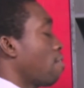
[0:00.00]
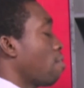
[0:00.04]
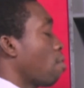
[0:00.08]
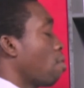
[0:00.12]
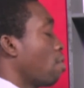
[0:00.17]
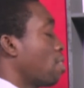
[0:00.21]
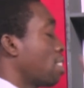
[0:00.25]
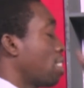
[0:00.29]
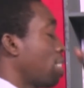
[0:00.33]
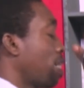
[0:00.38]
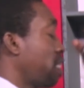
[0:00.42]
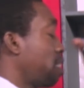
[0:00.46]

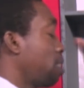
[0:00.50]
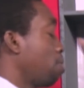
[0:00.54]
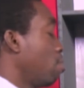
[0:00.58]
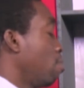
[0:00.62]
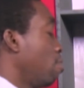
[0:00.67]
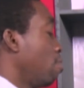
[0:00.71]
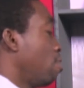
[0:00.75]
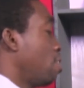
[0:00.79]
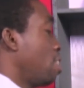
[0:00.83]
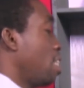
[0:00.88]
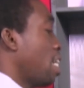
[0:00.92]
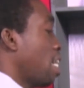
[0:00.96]
constants move
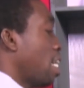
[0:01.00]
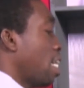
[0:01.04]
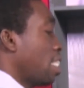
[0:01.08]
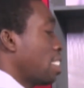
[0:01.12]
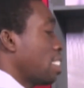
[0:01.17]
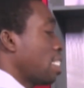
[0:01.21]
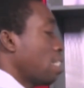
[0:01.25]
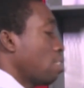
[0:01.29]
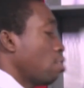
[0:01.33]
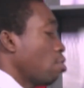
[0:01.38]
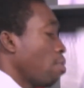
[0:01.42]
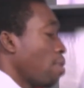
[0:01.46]
to the other
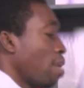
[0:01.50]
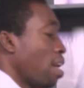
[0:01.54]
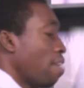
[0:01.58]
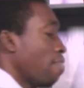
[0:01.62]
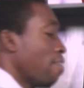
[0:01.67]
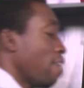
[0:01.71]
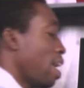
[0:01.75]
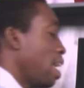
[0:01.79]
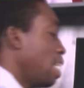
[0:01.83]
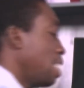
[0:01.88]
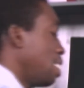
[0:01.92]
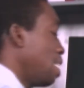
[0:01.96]
side. So we have
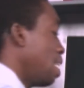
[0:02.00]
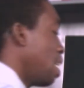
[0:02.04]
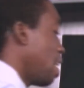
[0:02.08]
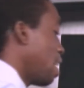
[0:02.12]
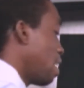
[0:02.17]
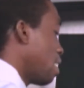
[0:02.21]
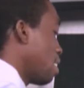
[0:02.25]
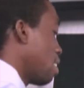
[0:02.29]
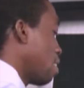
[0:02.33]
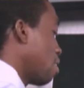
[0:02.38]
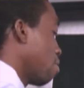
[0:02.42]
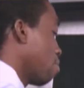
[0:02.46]

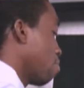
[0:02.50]
18x